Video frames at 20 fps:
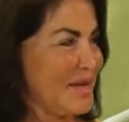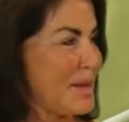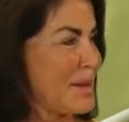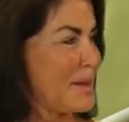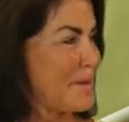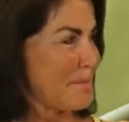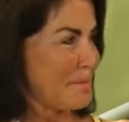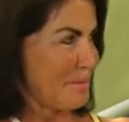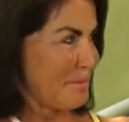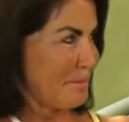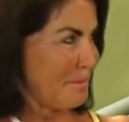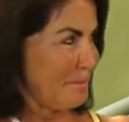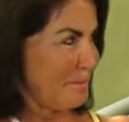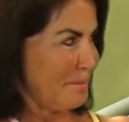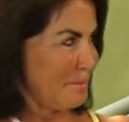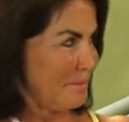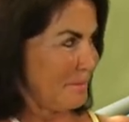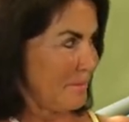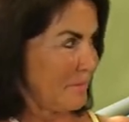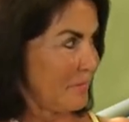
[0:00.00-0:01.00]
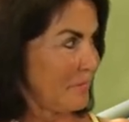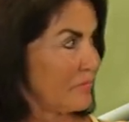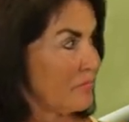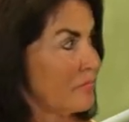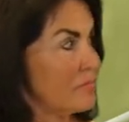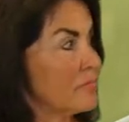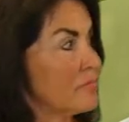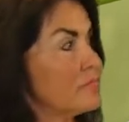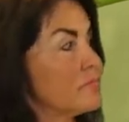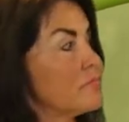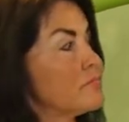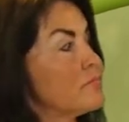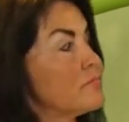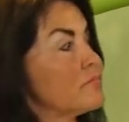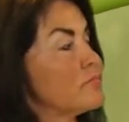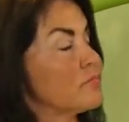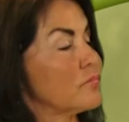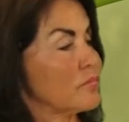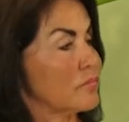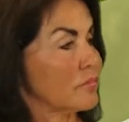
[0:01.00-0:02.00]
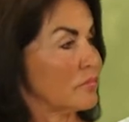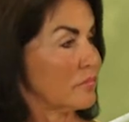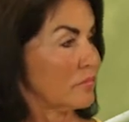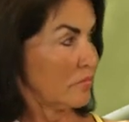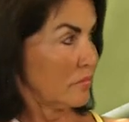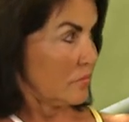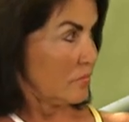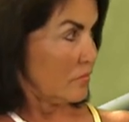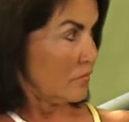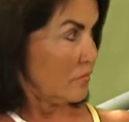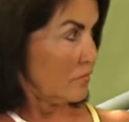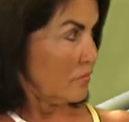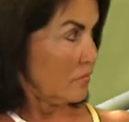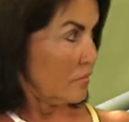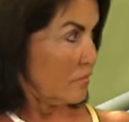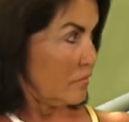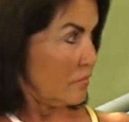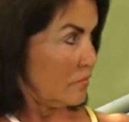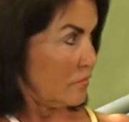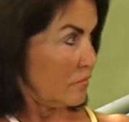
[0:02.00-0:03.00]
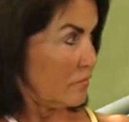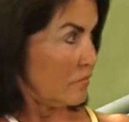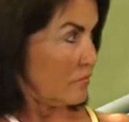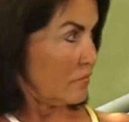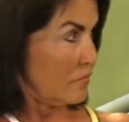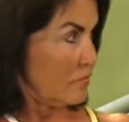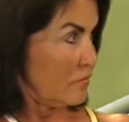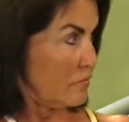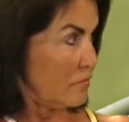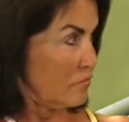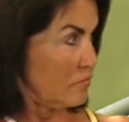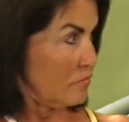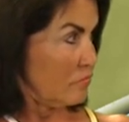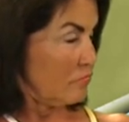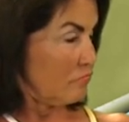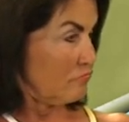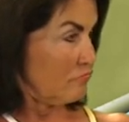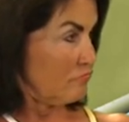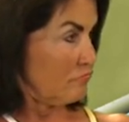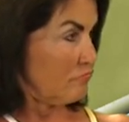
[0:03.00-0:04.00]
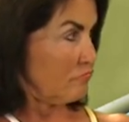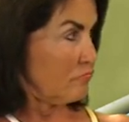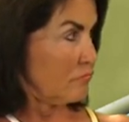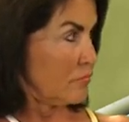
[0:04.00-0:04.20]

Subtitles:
(silent)